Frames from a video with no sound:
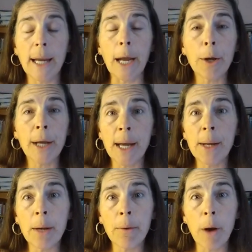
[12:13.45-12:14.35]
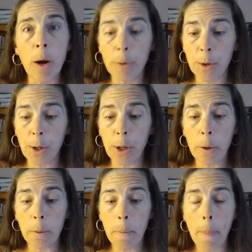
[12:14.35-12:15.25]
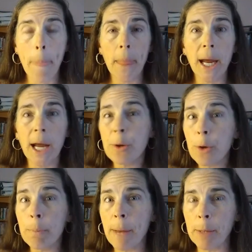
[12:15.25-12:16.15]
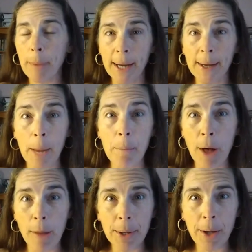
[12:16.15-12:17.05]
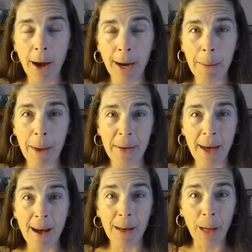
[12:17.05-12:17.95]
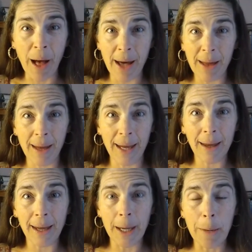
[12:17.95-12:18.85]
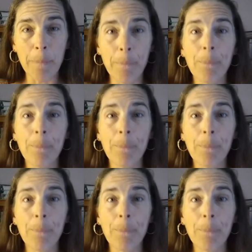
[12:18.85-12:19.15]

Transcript: Get your kids involved too. Kids learn best by example. I've been talking about that a lot lately.